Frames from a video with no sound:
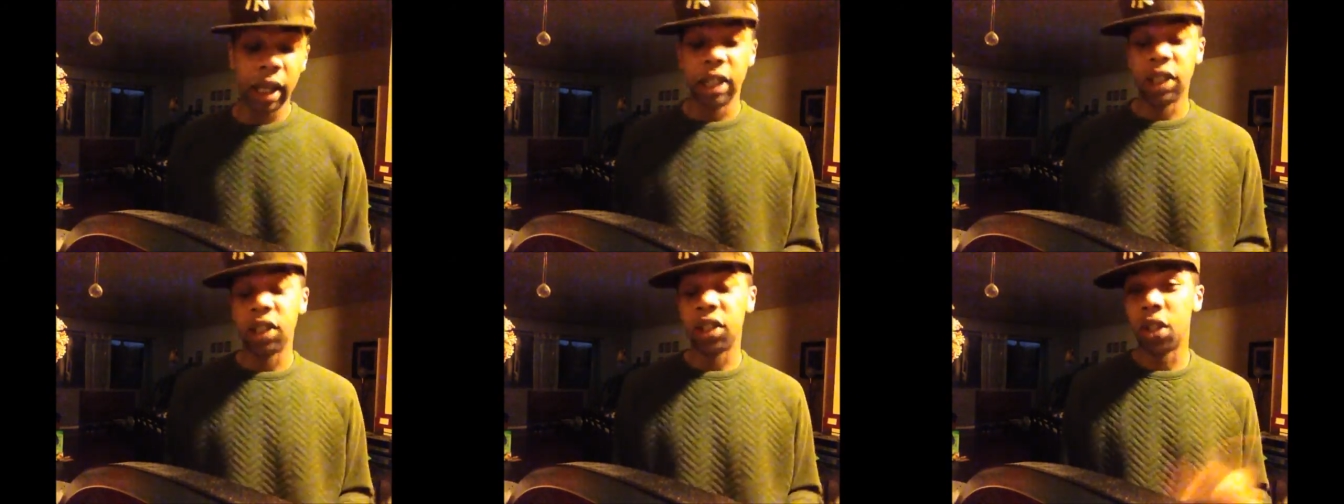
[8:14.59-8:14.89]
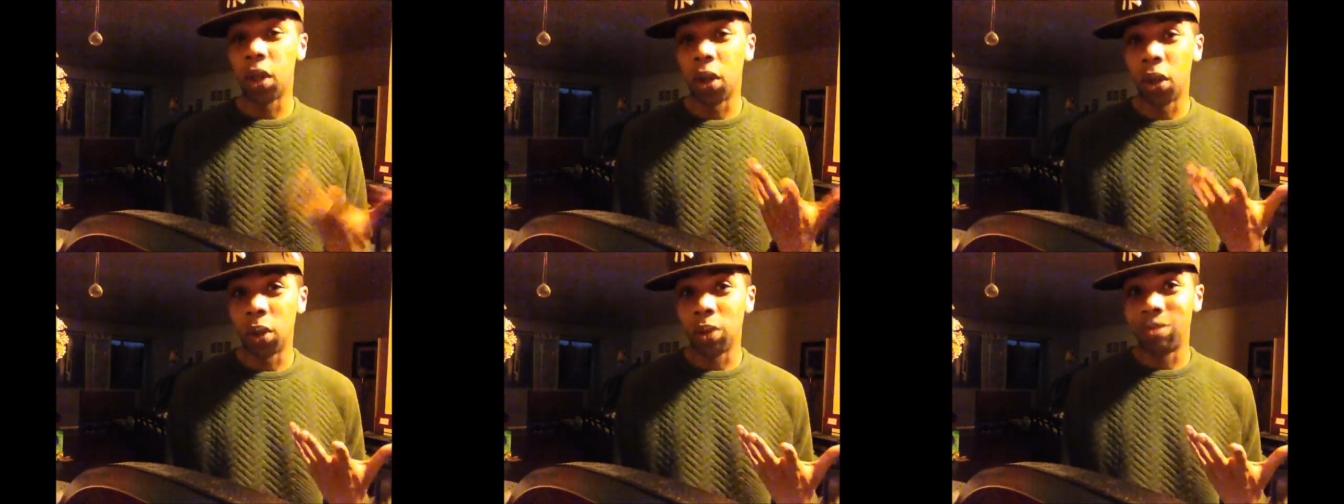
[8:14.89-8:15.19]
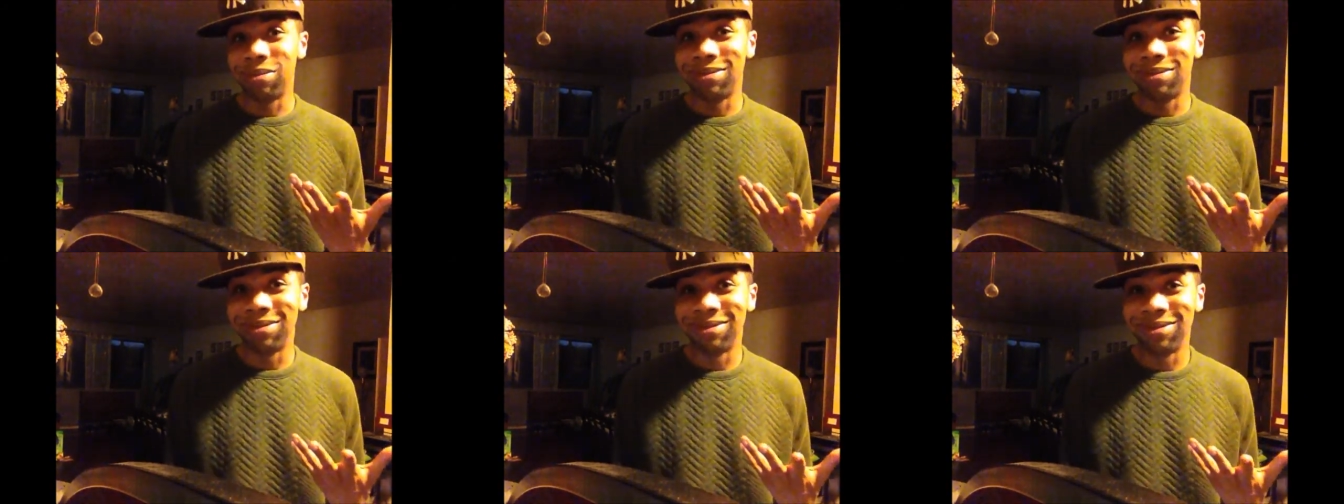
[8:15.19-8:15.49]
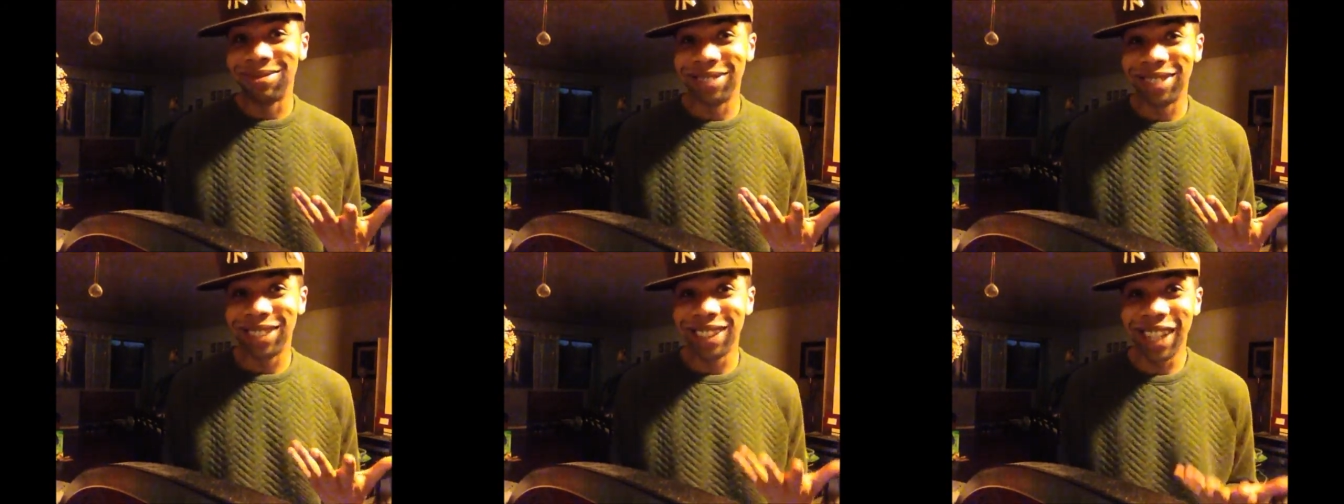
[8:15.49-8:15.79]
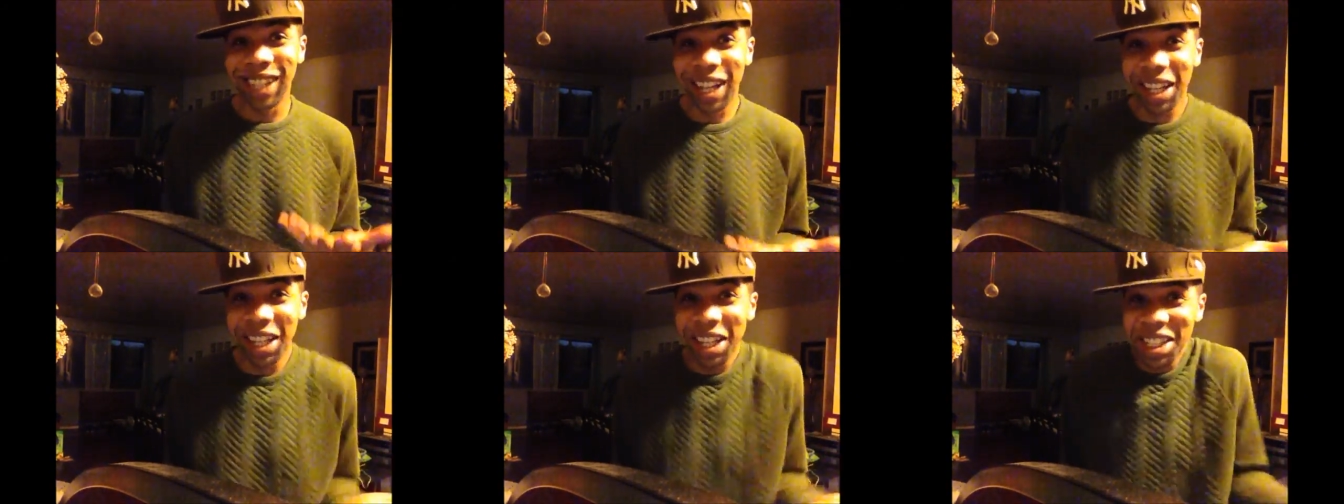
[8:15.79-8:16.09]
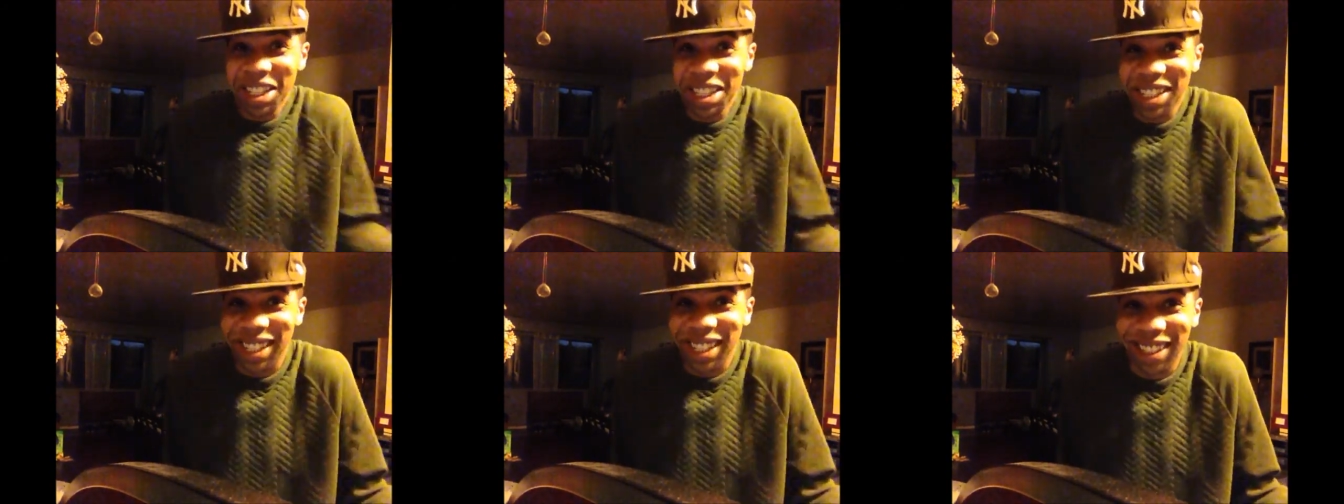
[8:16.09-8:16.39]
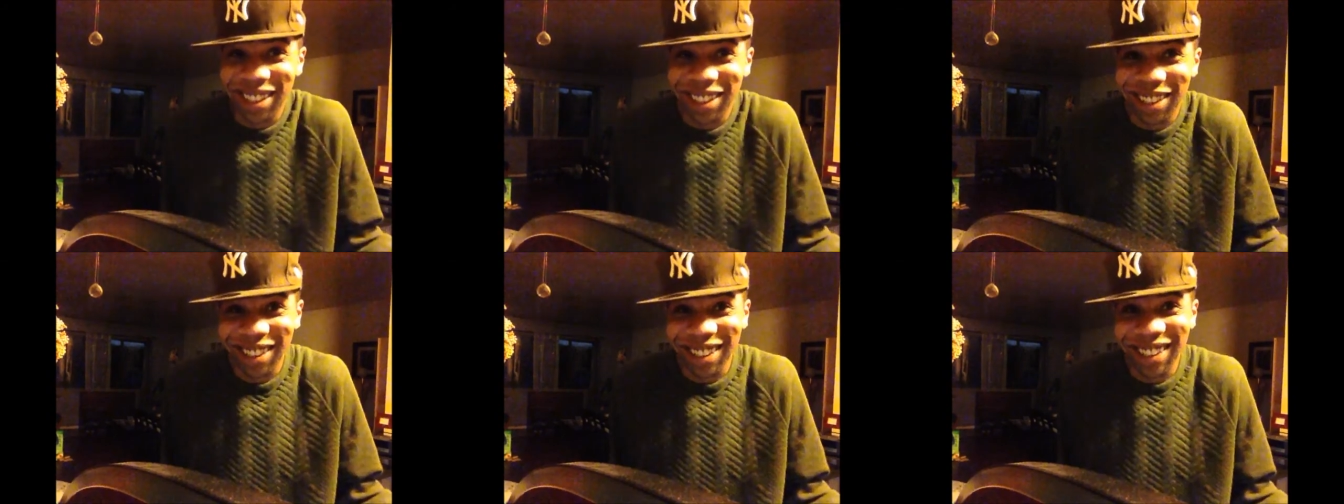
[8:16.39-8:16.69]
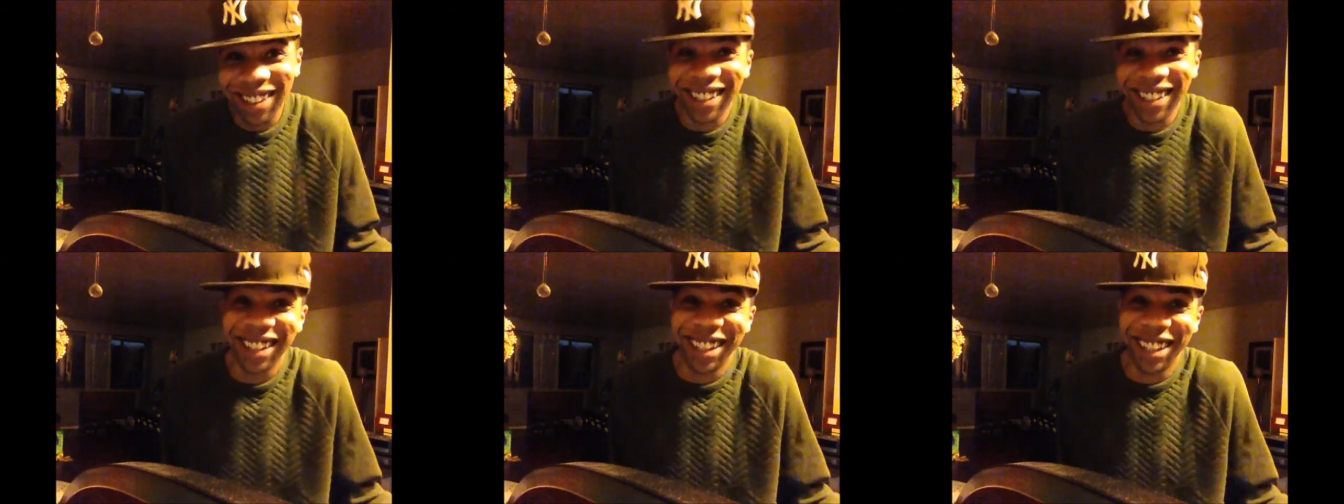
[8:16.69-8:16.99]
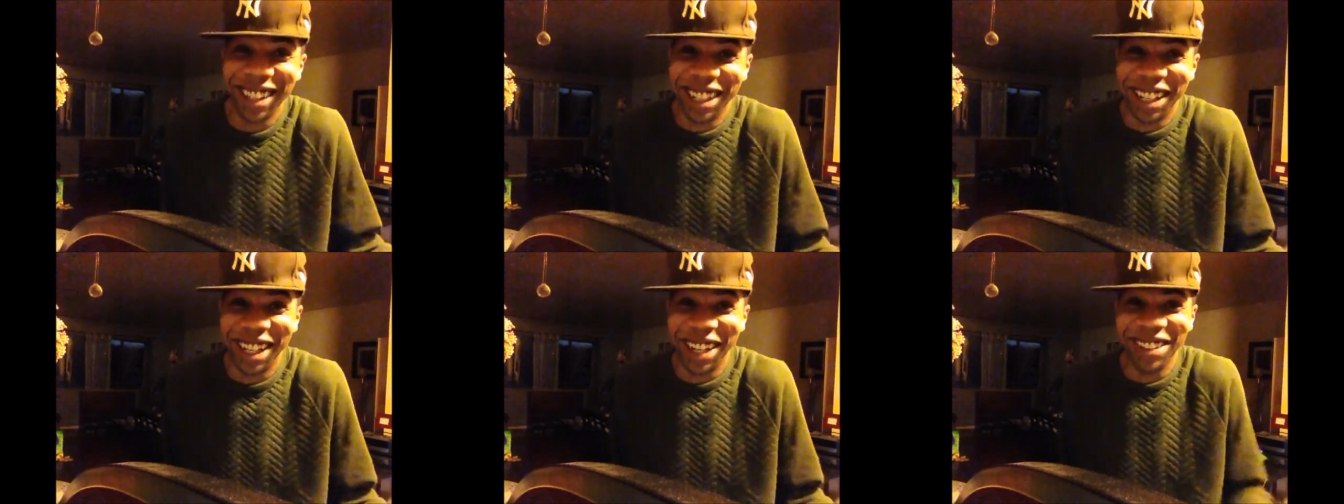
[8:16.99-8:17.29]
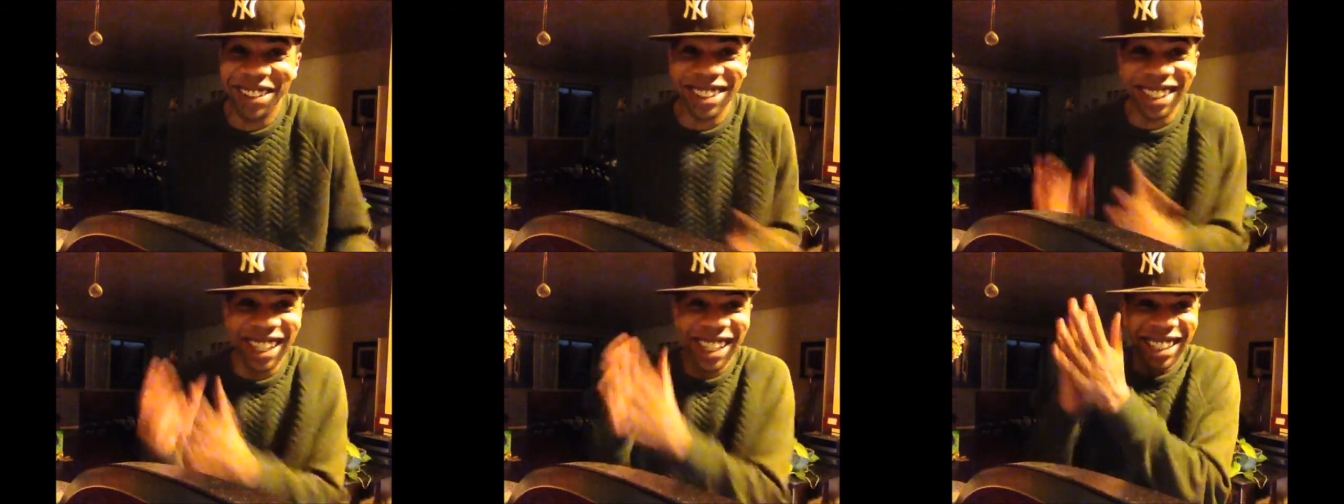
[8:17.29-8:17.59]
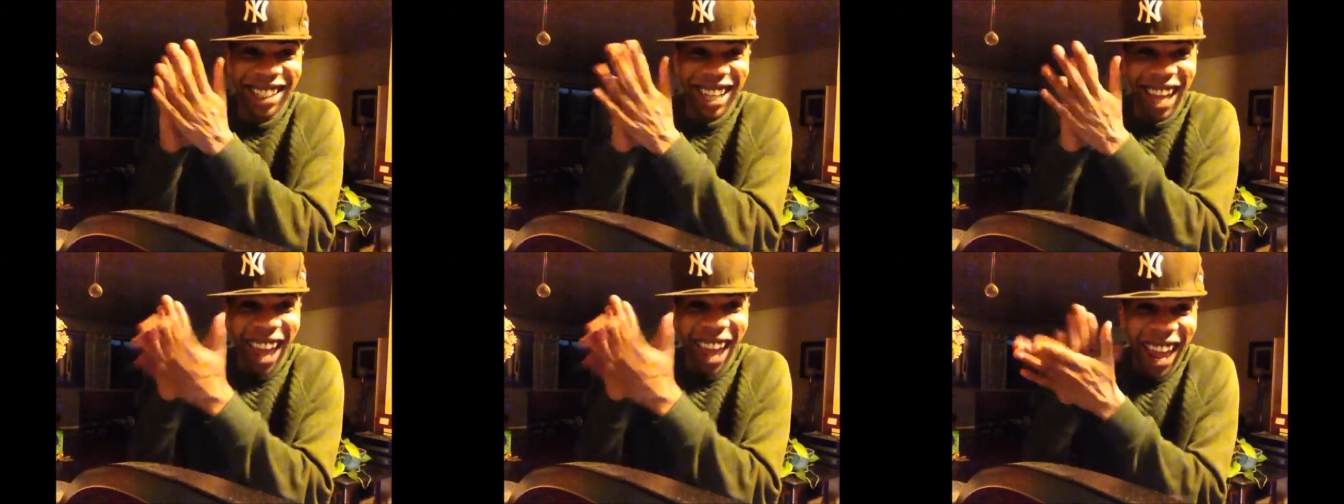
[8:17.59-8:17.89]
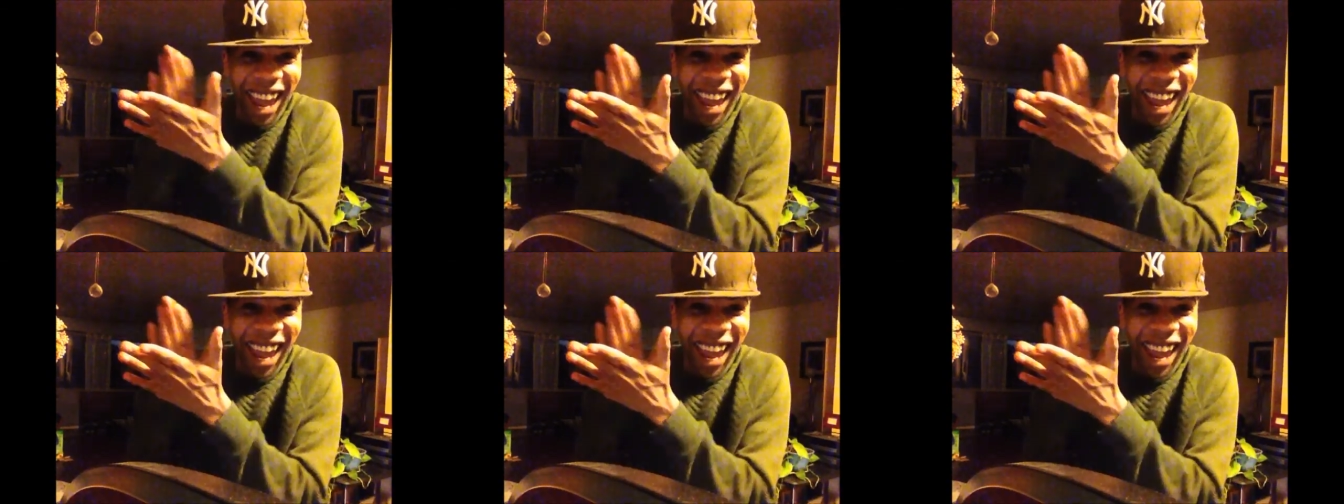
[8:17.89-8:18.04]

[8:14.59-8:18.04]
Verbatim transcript: So she kind of ends it. And I was like, yeah.